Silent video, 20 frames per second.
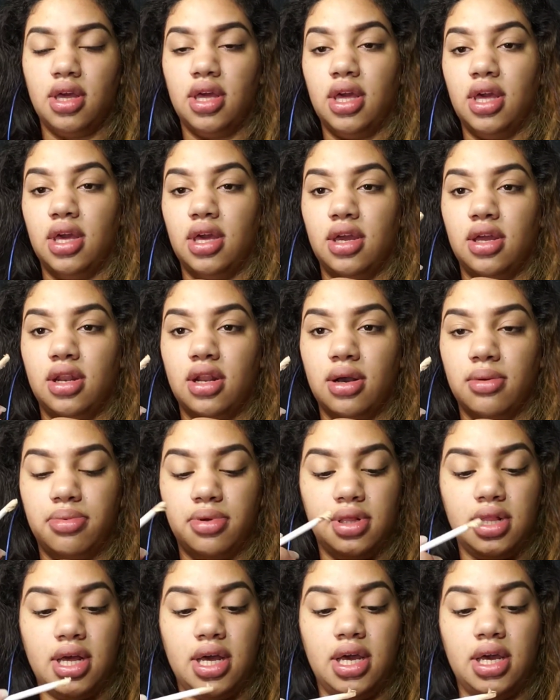and
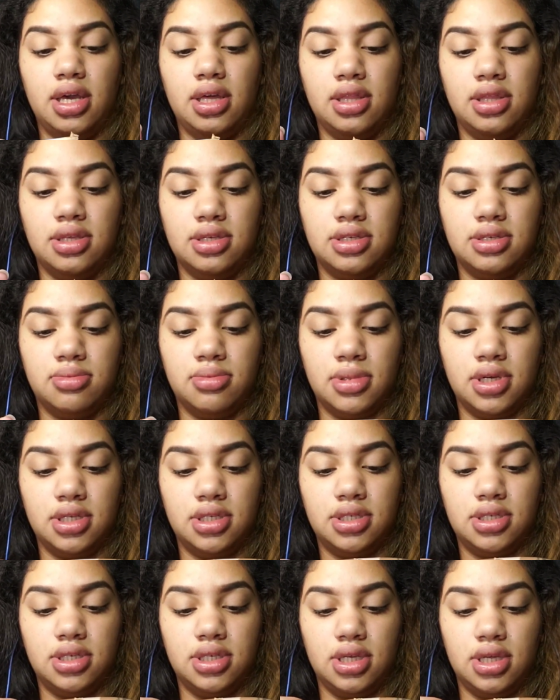apply this
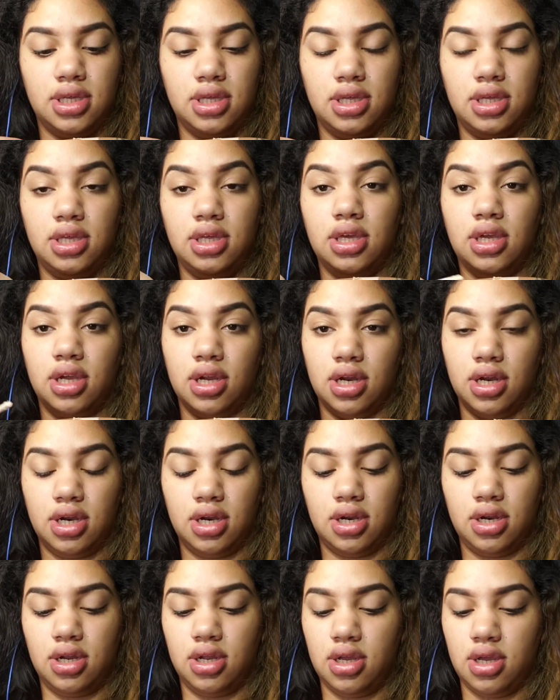much
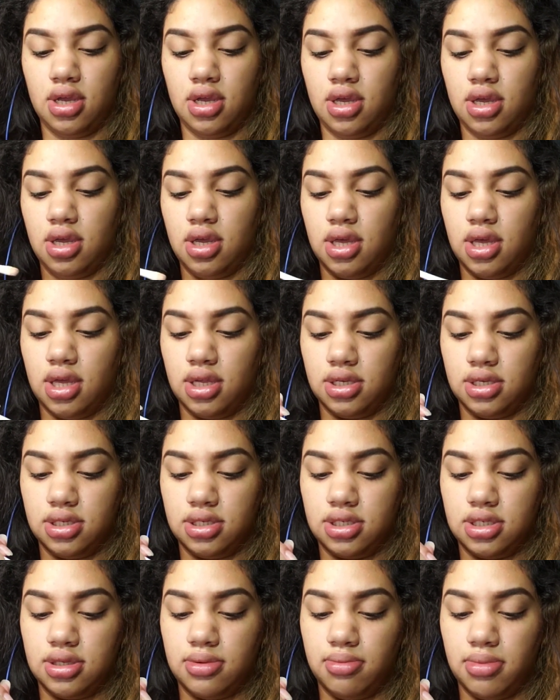here and
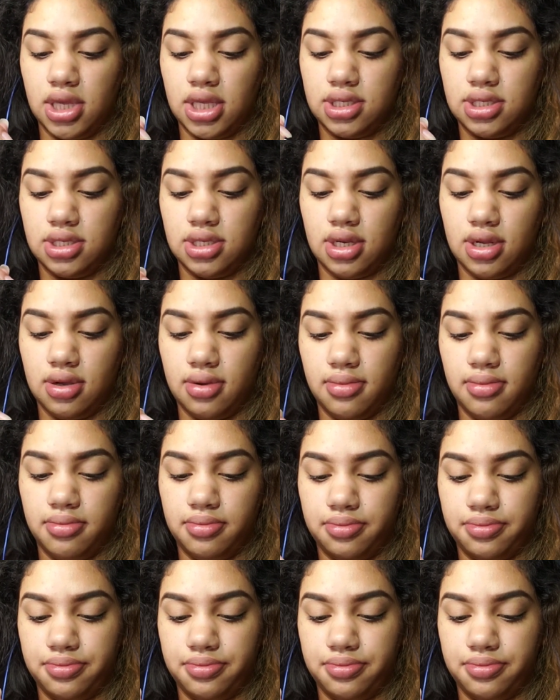just mix it up.